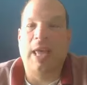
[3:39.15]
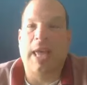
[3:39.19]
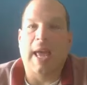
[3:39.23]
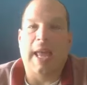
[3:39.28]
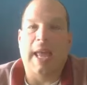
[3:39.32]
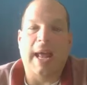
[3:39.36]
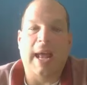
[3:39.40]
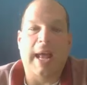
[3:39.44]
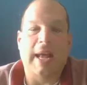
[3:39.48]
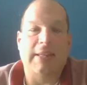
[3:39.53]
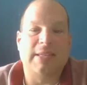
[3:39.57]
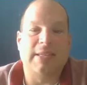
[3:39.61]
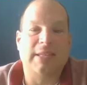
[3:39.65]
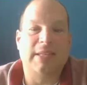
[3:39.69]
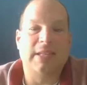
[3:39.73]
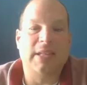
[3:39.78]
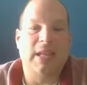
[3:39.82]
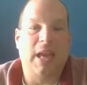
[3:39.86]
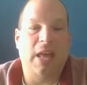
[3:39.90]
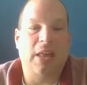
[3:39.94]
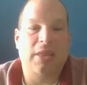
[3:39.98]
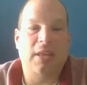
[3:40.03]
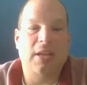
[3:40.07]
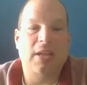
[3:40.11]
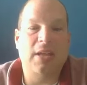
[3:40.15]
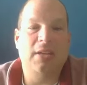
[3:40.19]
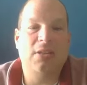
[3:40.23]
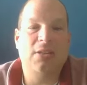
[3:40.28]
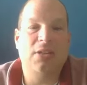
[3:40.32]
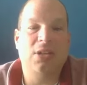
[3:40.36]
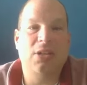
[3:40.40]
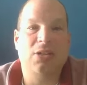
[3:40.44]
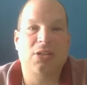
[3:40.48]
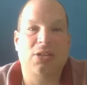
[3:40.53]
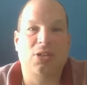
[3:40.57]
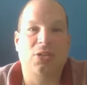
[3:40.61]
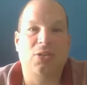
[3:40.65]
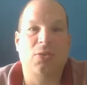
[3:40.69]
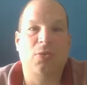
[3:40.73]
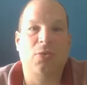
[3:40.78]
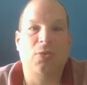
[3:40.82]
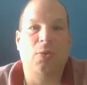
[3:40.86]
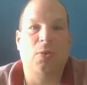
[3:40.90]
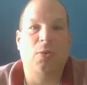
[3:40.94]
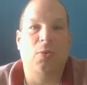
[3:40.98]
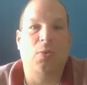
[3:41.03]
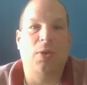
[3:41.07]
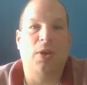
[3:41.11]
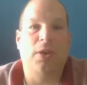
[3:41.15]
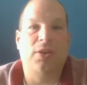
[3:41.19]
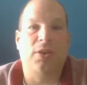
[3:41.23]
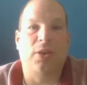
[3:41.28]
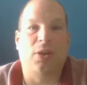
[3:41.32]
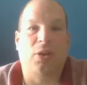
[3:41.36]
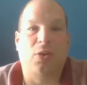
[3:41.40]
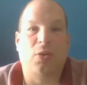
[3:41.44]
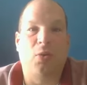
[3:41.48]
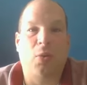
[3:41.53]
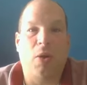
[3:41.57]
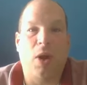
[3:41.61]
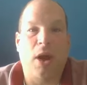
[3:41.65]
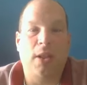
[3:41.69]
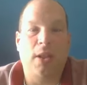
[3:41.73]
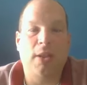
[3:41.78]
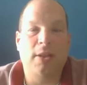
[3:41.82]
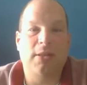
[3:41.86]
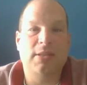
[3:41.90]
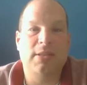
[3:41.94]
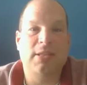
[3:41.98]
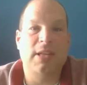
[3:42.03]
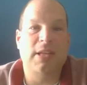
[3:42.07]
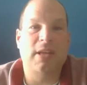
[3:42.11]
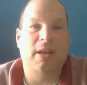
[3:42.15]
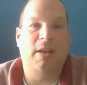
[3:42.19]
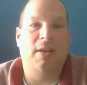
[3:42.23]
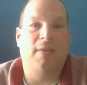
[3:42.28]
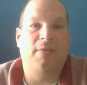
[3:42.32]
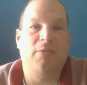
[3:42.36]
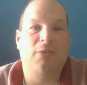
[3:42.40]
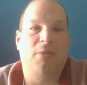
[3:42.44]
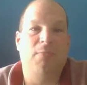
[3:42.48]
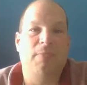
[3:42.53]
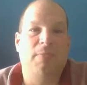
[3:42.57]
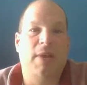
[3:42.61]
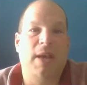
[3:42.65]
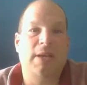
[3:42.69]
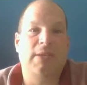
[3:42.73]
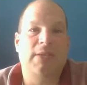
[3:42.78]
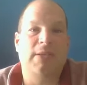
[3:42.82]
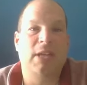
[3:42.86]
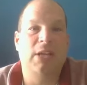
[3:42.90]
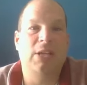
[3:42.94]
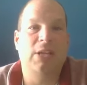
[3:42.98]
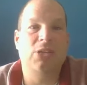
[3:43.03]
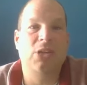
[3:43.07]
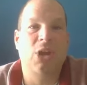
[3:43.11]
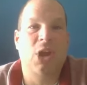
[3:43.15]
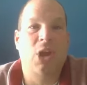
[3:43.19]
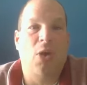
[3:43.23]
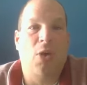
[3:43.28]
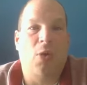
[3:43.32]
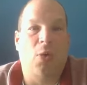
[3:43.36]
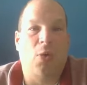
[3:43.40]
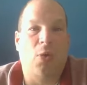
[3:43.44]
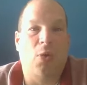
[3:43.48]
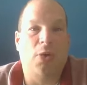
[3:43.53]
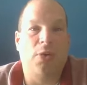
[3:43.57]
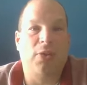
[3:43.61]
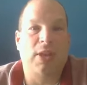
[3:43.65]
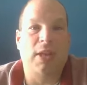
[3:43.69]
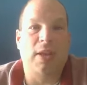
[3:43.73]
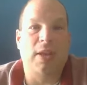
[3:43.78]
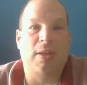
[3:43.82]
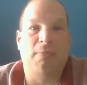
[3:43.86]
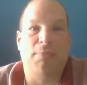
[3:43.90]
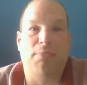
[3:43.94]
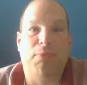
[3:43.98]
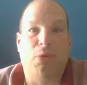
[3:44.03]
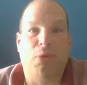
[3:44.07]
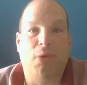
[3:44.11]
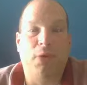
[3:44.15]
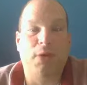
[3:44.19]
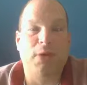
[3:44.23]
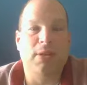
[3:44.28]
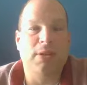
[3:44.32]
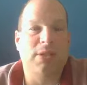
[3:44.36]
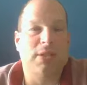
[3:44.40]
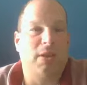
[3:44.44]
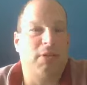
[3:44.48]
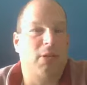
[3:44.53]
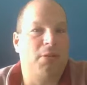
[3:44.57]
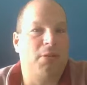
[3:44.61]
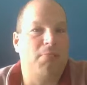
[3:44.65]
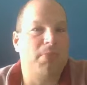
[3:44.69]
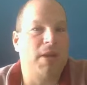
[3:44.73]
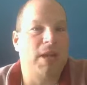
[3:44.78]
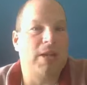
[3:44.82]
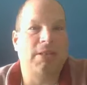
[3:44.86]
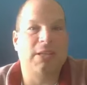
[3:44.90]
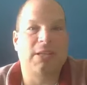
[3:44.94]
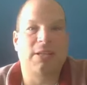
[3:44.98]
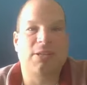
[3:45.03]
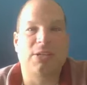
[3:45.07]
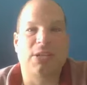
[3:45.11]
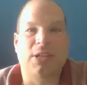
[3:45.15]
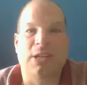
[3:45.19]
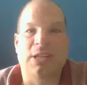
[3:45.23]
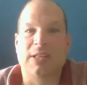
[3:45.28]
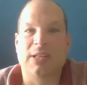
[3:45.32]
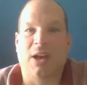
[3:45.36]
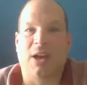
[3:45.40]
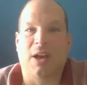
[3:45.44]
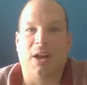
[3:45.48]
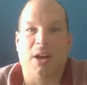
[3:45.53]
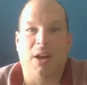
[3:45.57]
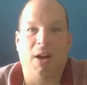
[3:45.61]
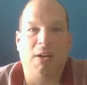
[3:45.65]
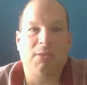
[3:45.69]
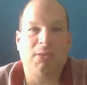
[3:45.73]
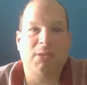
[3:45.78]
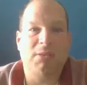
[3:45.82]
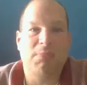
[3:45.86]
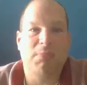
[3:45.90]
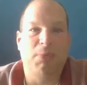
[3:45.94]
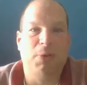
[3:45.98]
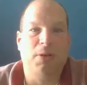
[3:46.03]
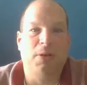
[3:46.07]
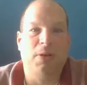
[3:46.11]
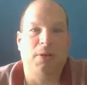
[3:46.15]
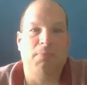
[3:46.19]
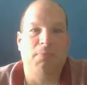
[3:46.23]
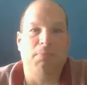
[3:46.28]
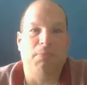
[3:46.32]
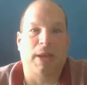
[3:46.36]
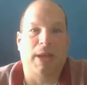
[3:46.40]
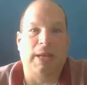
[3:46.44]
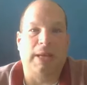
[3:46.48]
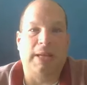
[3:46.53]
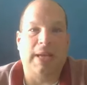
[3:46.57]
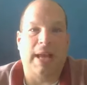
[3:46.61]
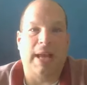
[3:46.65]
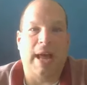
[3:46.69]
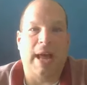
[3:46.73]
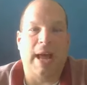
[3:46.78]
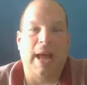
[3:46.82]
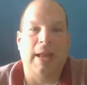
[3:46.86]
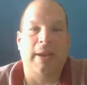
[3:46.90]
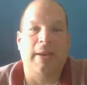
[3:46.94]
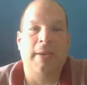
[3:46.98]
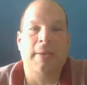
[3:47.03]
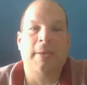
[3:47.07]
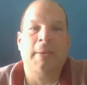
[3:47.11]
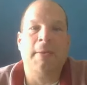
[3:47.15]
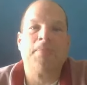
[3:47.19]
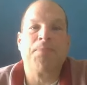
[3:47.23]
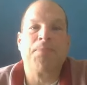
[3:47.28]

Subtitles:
It has nothing to do with the quality of their message or the importance of their message. It's all spoken by God.